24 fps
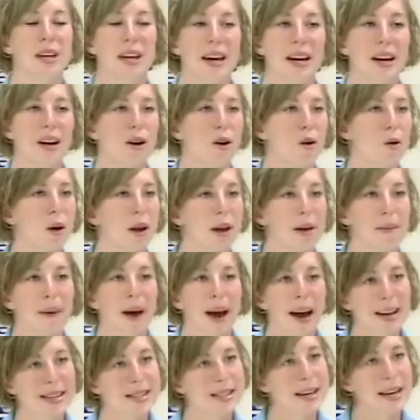get a quick
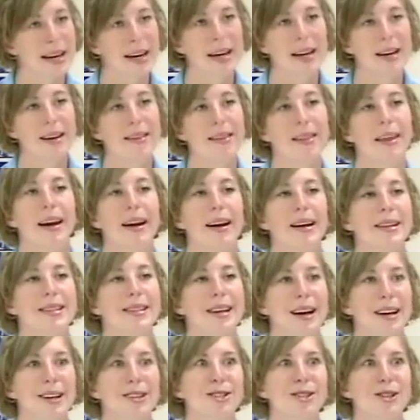basket, then it
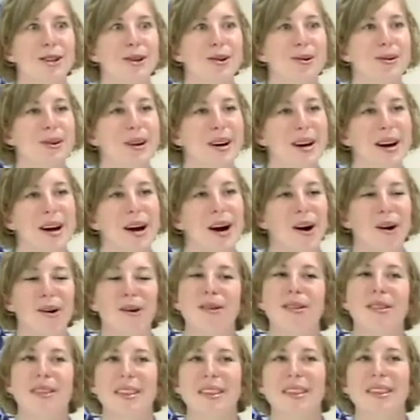tells you,
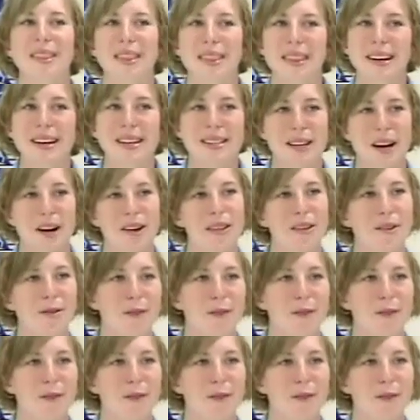oh, these are